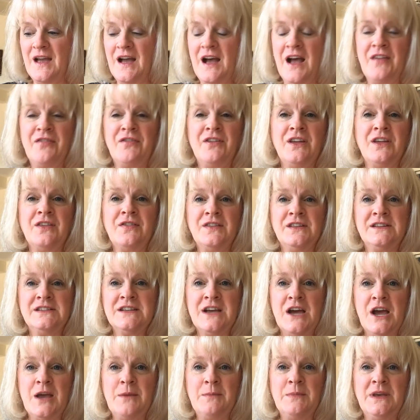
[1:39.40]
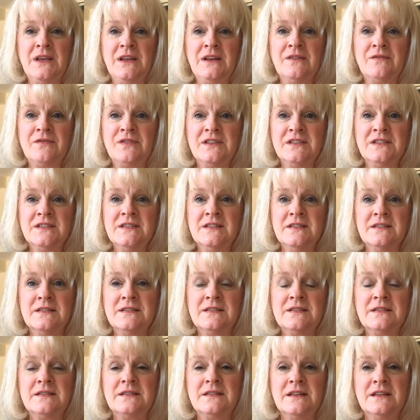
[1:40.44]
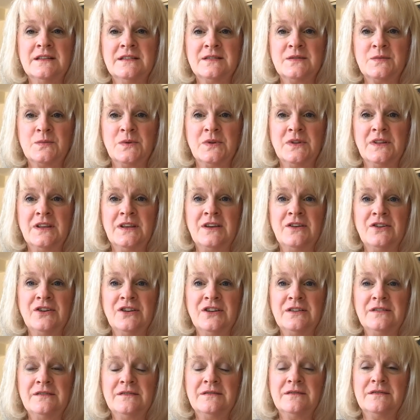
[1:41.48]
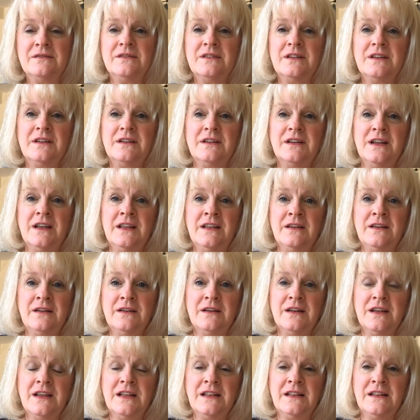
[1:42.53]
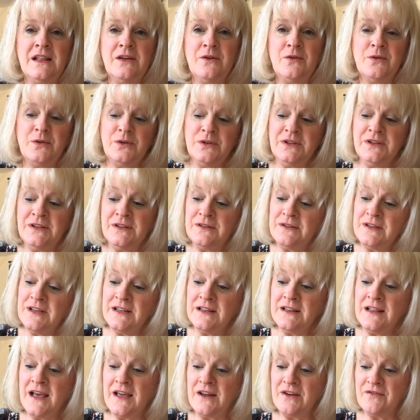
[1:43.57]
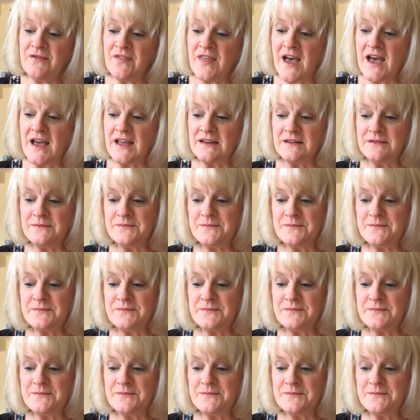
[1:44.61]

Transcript: I think the timing of this is really good in light of that.